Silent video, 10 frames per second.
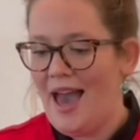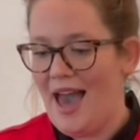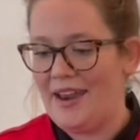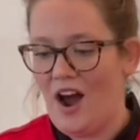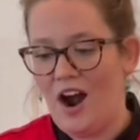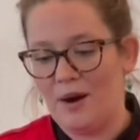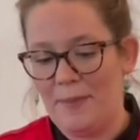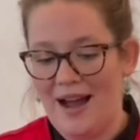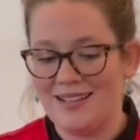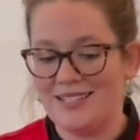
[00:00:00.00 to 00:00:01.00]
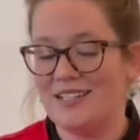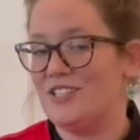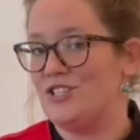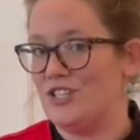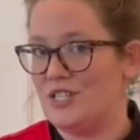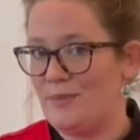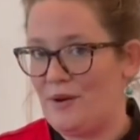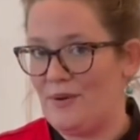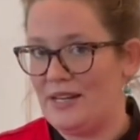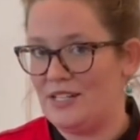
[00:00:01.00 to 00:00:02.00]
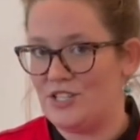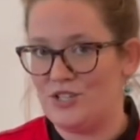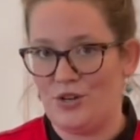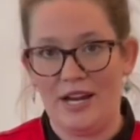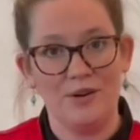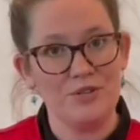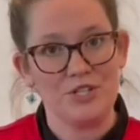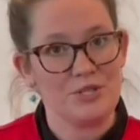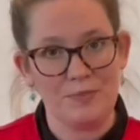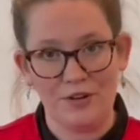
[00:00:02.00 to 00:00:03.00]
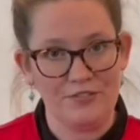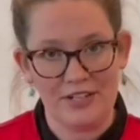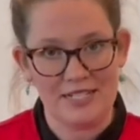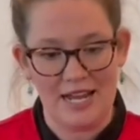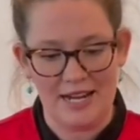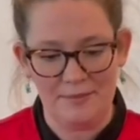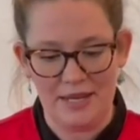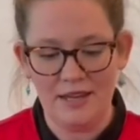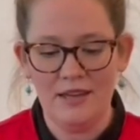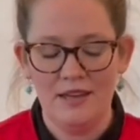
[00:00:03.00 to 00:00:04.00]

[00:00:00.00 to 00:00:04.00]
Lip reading: and our pasta is just about ready to strain, which is perfect timing,